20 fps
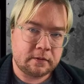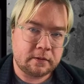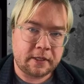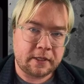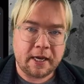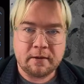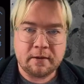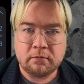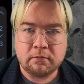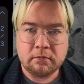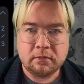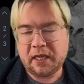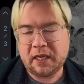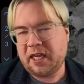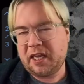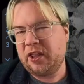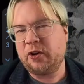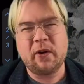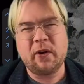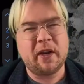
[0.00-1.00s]
Okay?
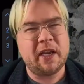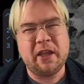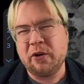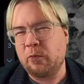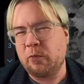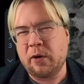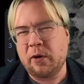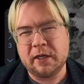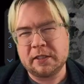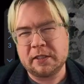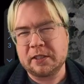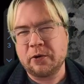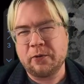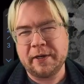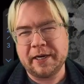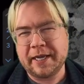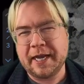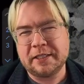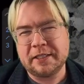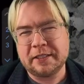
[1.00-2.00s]
Either one is going
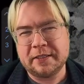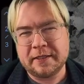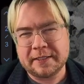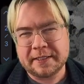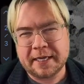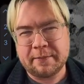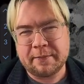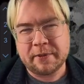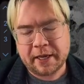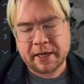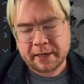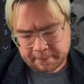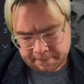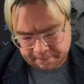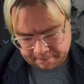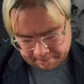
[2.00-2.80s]
to get you the same thing.